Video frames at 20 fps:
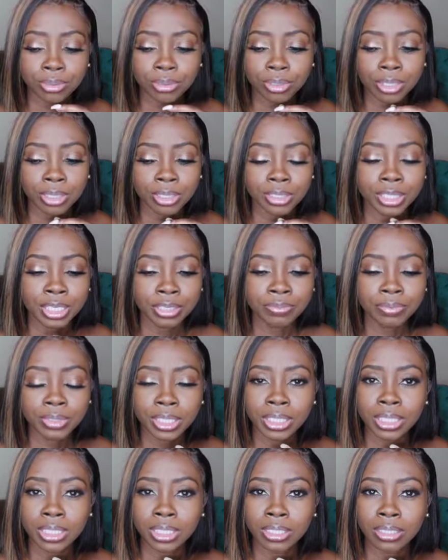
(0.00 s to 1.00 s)
or didn't
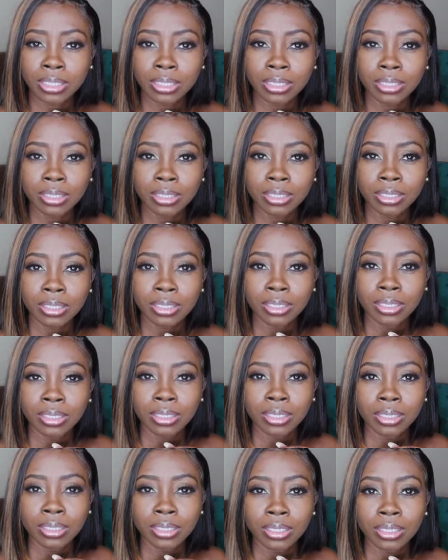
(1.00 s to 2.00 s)
really
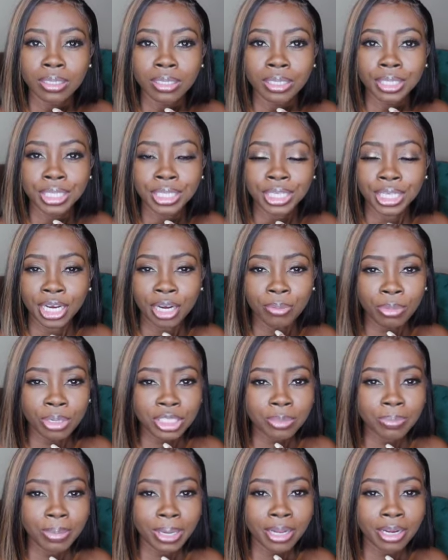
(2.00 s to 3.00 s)
care
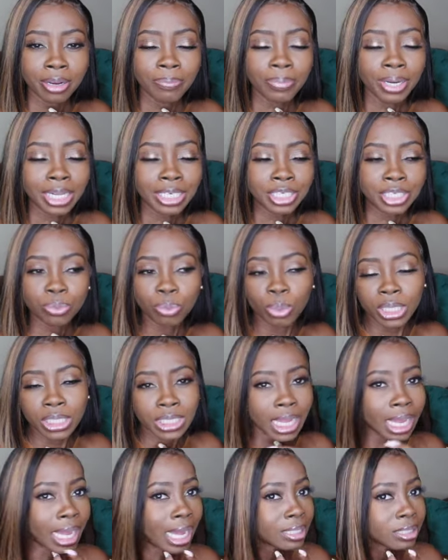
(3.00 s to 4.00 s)
much about it, but I just wanted
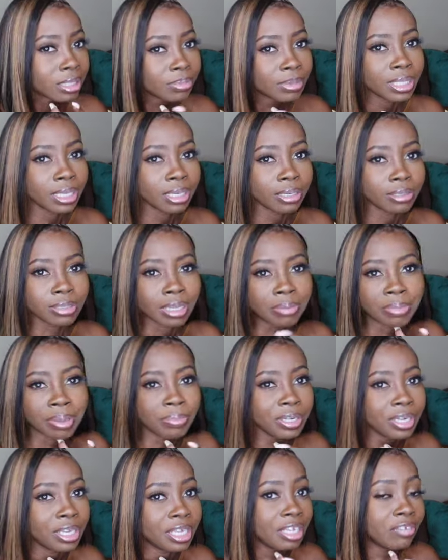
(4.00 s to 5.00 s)
to add something else, like
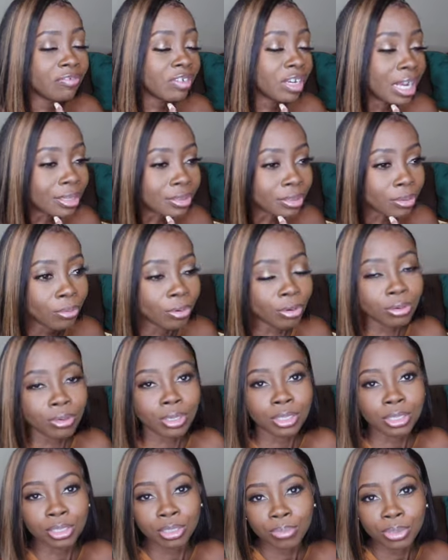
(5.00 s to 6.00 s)
maybe to even out the order a
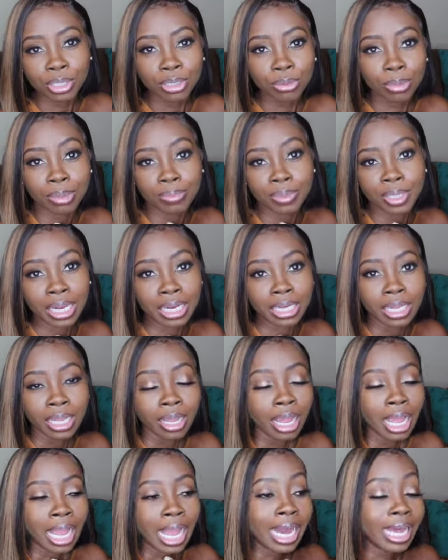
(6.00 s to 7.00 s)
little bit, or maybe I
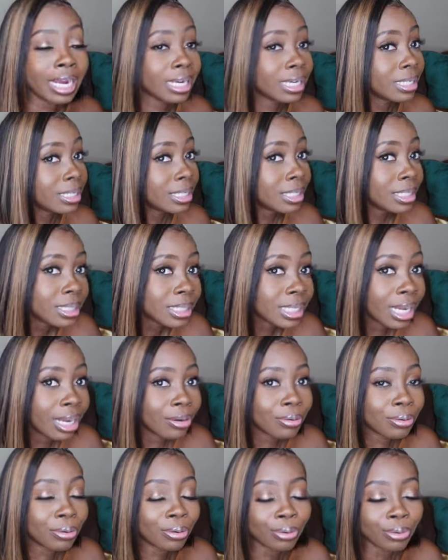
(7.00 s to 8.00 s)
added a
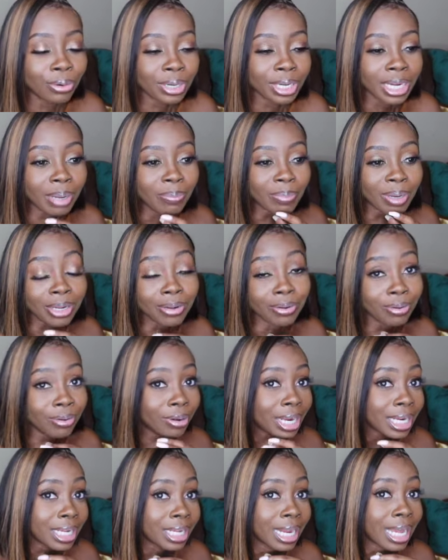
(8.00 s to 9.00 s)
discount code and I'm like,
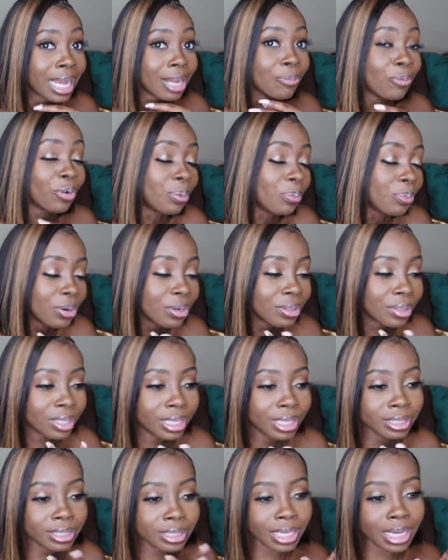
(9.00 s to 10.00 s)
oh, I can add one more
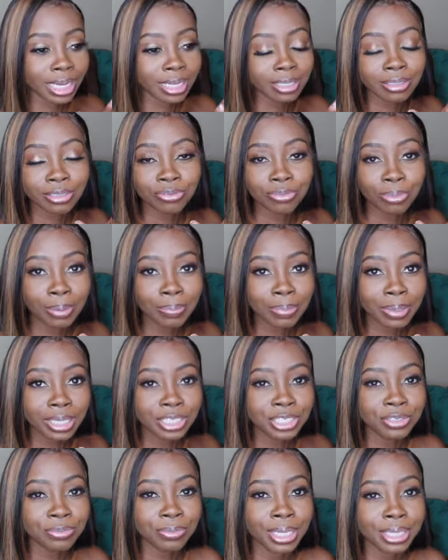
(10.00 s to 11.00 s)
thing to kind of do my
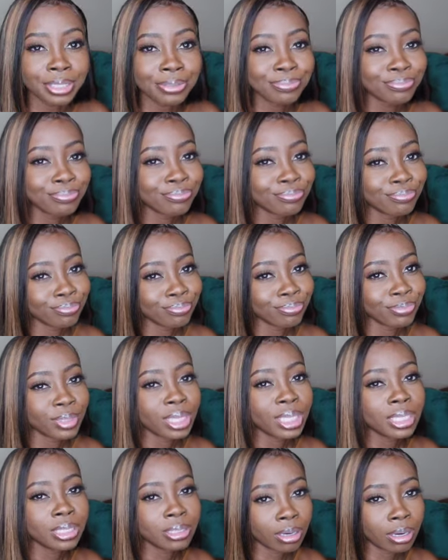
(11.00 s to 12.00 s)
budget, right?
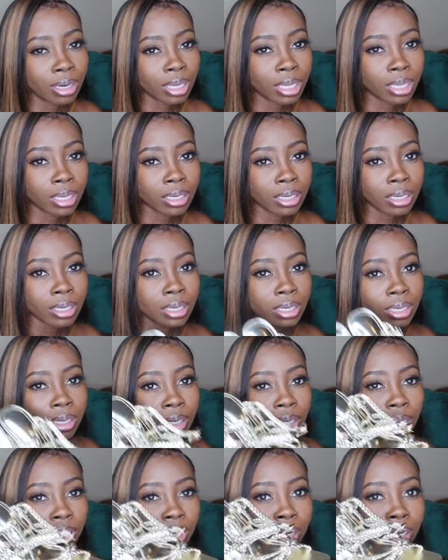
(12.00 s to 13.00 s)
These are it.
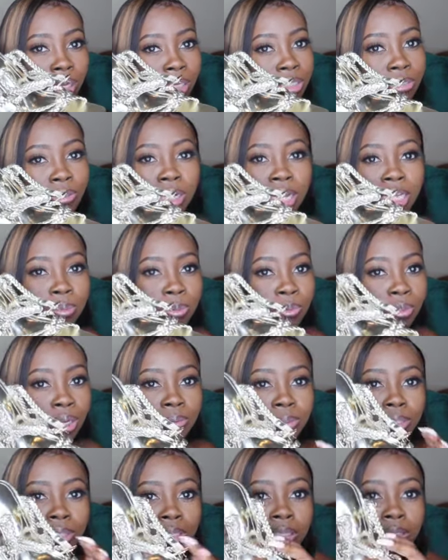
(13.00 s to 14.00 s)
Don't ask me what I
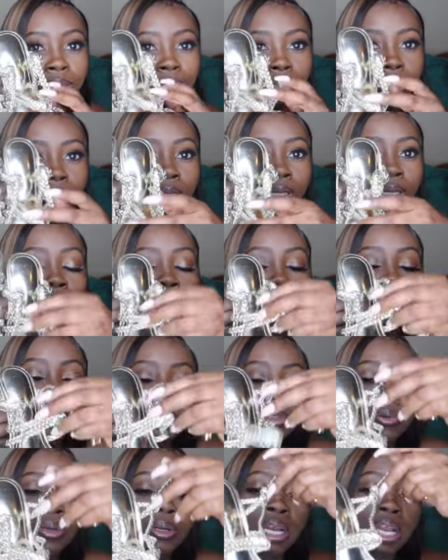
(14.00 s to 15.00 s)
was thinking, okay? My
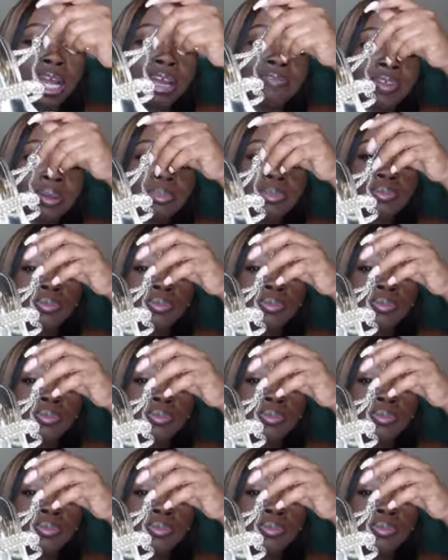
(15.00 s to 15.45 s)
daughter laughed at